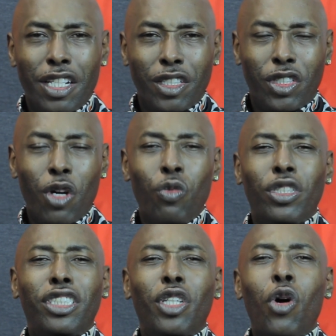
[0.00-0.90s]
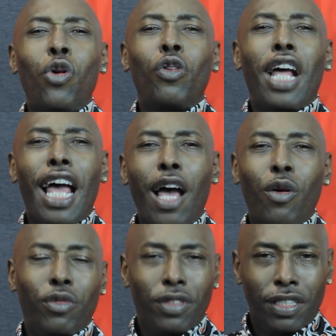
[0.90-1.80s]
Show was sold
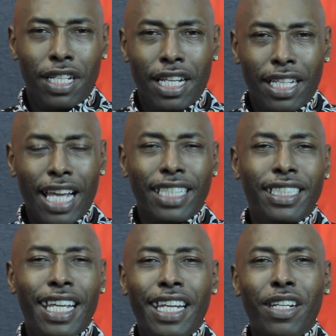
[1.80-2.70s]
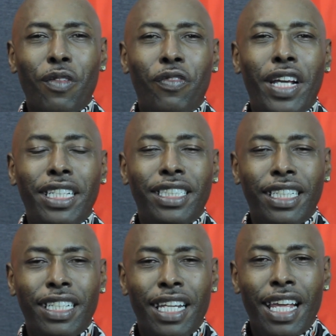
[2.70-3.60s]
out, got a standing
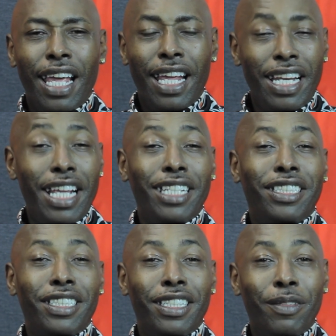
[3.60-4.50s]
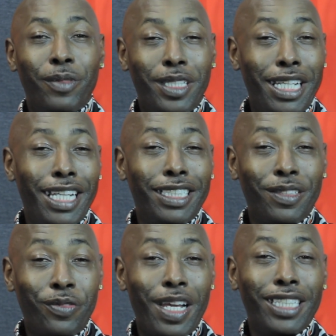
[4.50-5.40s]
ovation, and hence
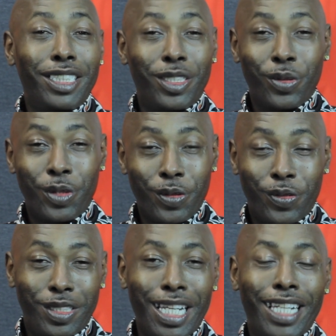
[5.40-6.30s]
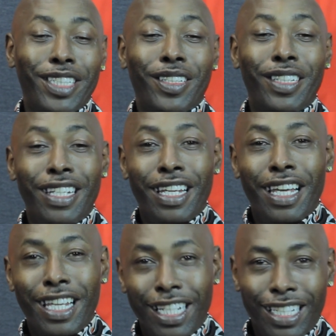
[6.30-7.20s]
begins the fashion career for Tiger
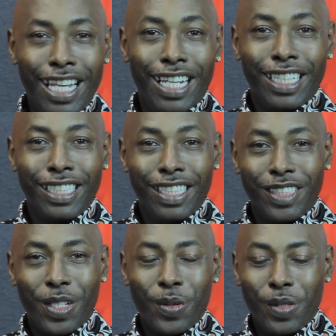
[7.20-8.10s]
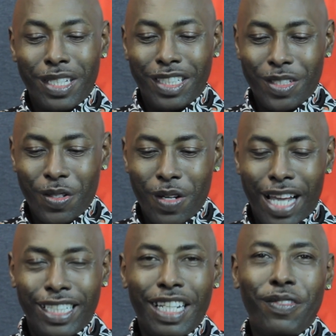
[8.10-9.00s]
in Atlanta. So,
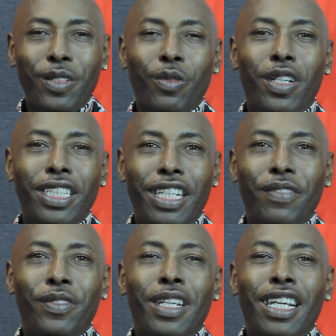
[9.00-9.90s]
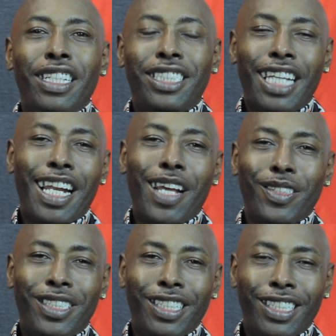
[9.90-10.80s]
I definitely want to give shout
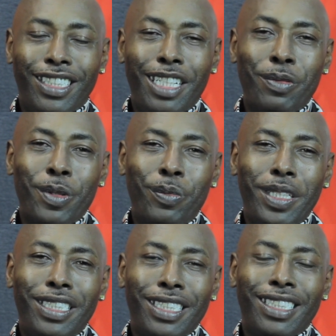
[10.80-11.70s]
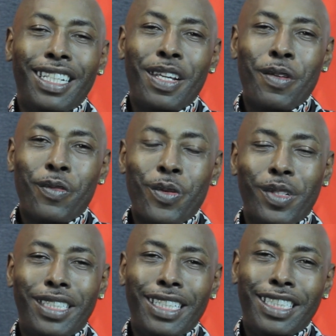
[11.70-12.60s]
outs to Tiba and Peaches for
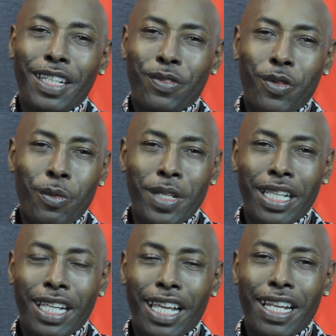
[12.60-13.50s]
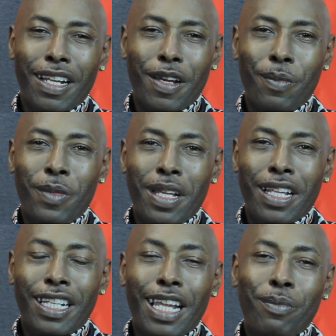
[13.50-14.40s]
what they did for me and
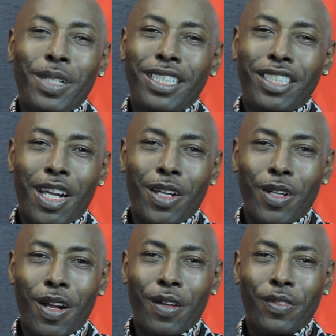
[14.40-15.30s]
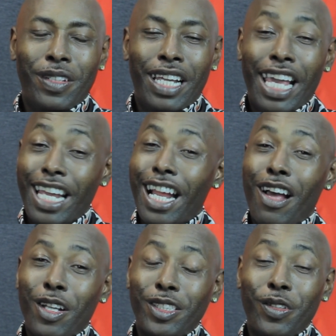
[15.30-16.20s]
letting me start off. And I
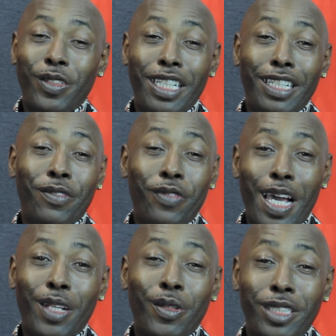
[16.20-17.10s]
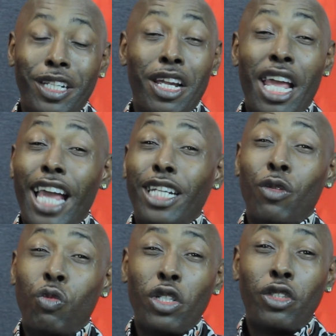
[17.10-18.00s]
also did the following year at
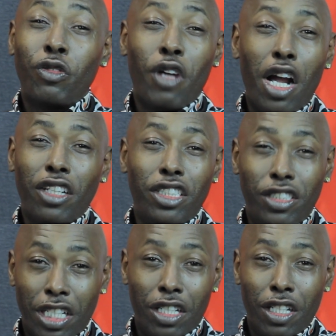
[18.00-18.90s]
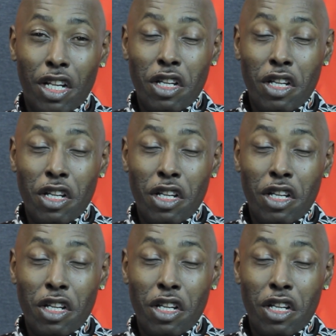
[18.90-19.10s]
the Woodruff Arts Center.